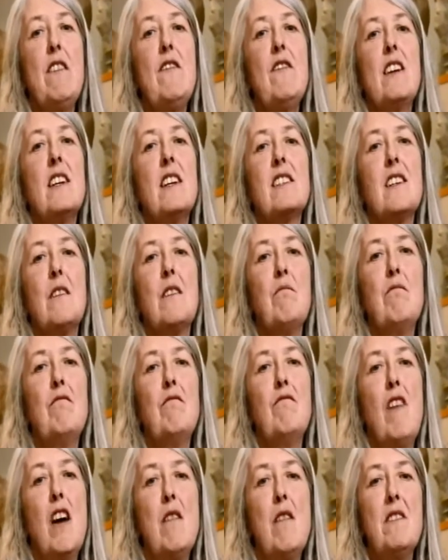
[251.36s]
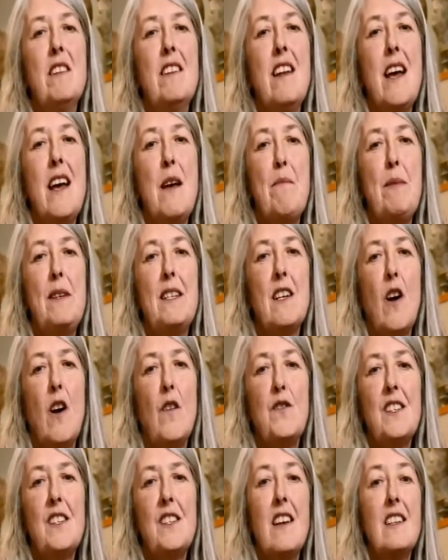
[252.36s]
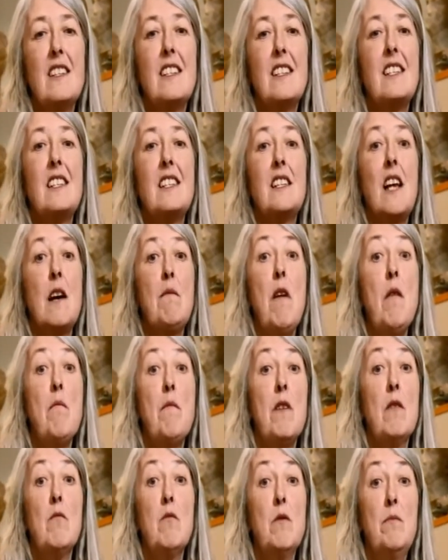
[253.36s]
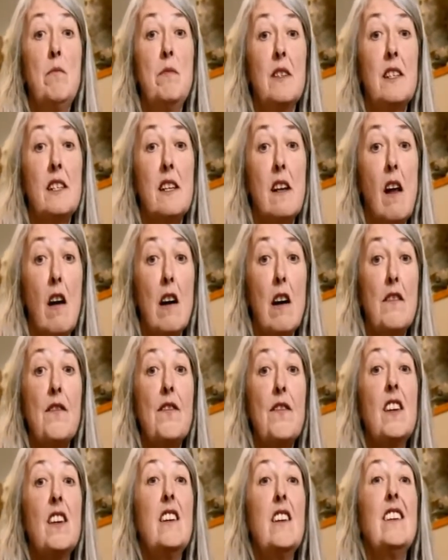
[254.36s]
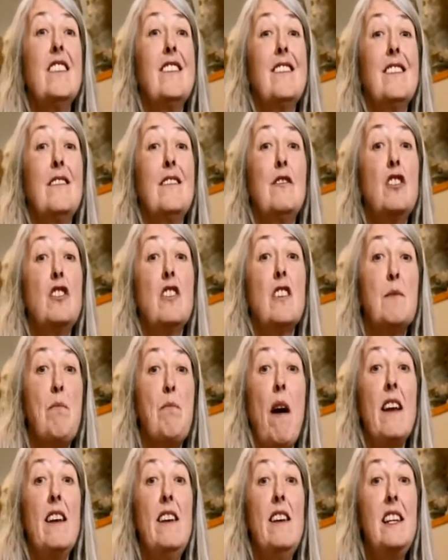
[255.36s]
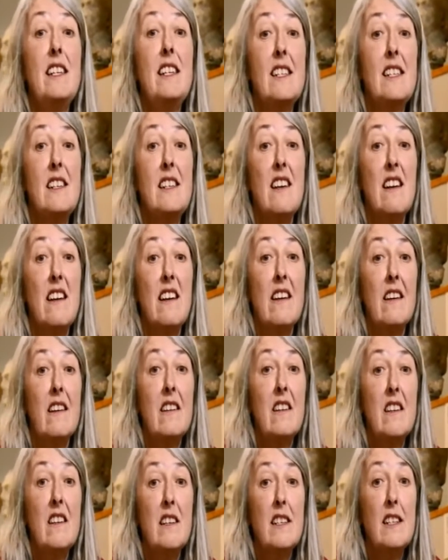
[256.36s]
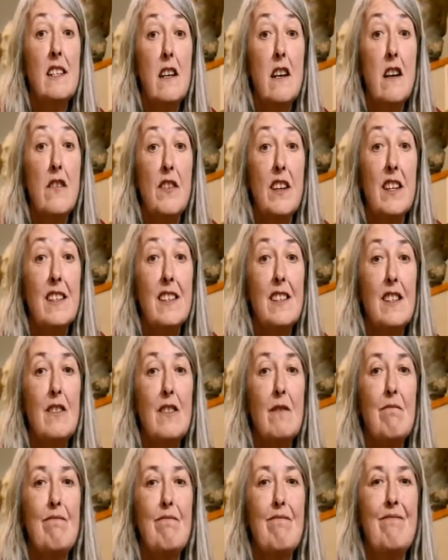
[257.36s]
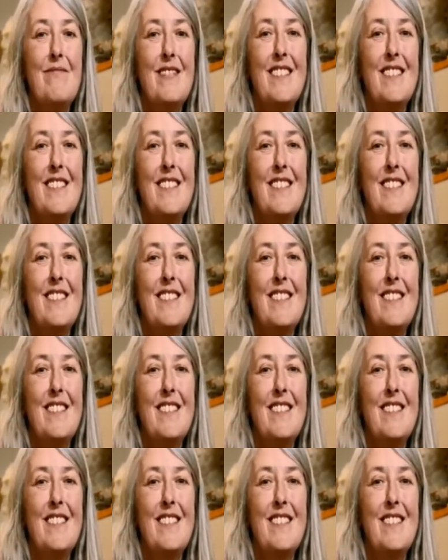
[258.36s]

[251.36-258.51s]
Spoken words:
You even get some Roman epitaphs that sum up a woman's life just by listing her service.